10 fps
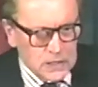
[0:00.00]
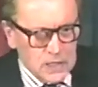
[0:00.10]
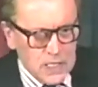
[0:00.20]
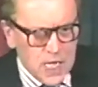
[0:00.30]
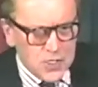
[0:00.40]

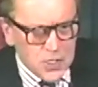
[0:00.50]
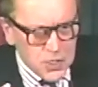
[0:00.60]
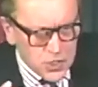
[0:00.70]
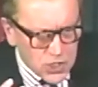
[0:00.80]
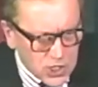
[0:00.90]
in that
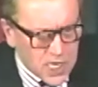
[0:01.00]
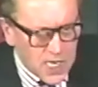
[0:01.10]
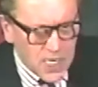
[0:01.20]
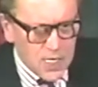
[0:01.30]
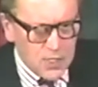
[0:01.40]

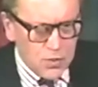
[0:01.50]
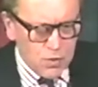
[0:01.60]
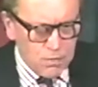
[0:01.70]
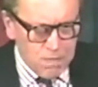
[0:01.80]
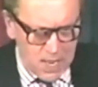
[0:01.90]
sincere
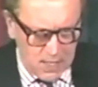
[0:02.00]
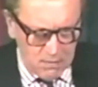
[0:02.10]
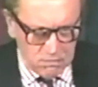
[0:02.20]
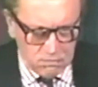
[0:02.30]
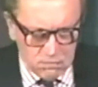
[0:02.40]
sort of manner,
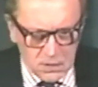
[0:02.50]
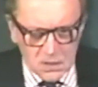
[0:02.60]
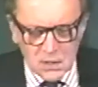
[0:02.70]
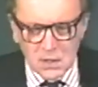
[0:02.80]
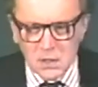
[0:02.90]

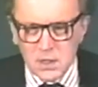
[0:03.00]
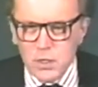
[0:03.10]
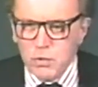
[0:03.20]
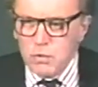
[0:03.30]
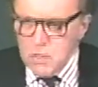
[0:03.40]

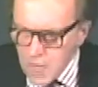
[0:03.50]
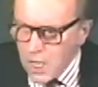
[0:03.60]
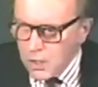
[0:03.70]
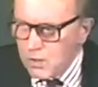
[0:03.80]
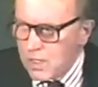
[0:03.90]
you
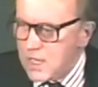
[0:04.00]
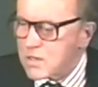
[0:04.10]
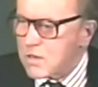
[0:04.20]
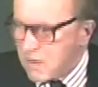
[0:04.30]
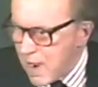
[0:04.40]
know
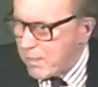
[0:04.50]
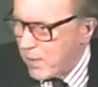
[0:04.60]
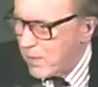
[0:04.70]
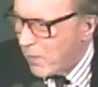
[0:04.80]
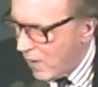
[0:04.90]
there's crap
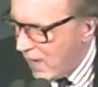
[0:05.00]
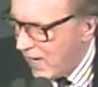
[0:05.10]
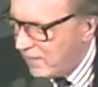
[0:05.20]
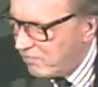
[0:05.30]
on the way.